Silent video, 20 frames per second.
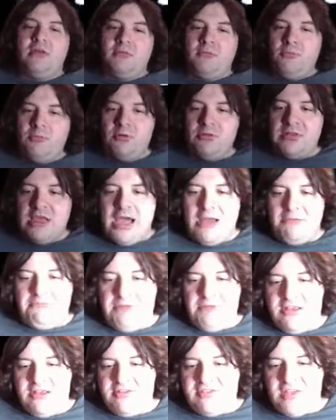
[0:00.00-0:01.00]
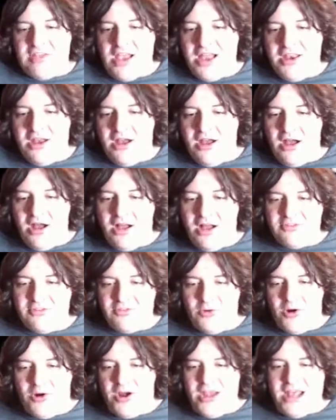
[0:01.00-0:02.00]
with that being said on to
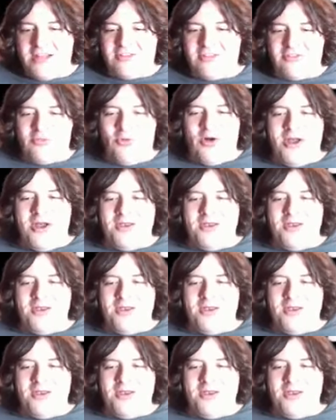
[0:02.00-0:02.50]
our next one